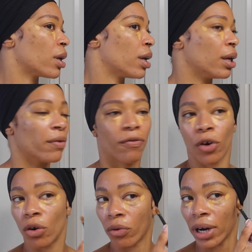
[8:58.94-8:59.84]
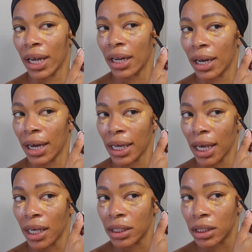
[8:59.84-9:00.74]
and for granted, I
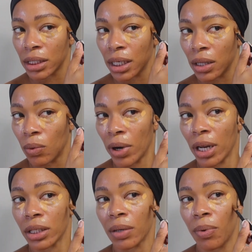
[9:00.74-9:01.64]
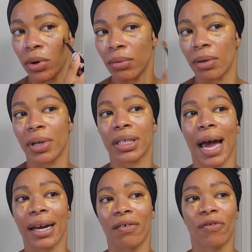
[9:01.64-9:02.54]
guess, in the way they supported me, because
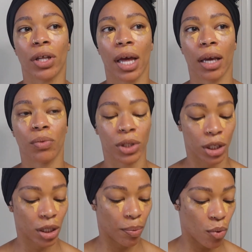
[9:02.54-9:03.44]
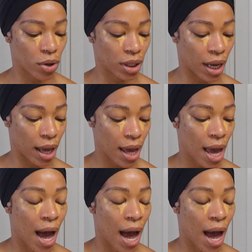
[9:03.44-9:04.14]
I didn't feel like it was the support that